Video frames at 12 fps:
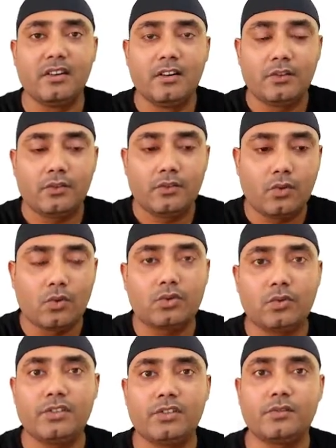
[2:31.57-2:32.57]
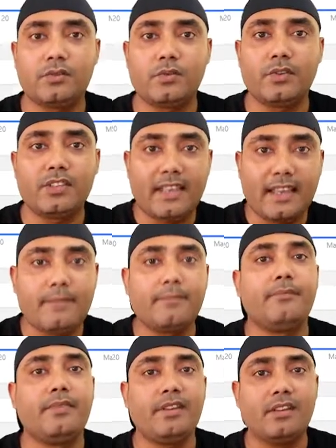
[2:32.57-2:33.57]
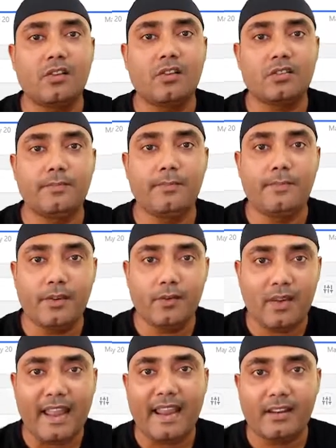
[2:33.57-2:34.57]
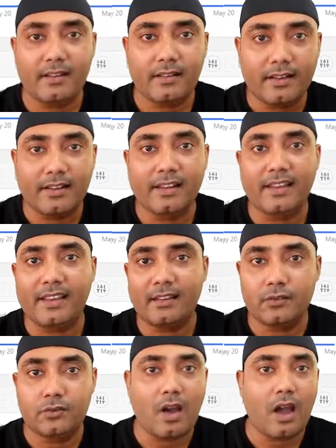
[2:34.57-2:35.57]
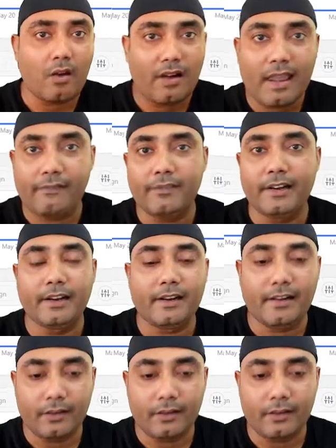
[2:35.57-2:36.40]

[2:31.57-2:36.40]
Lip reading: to those questions which can bring us view and click to our affiliate link.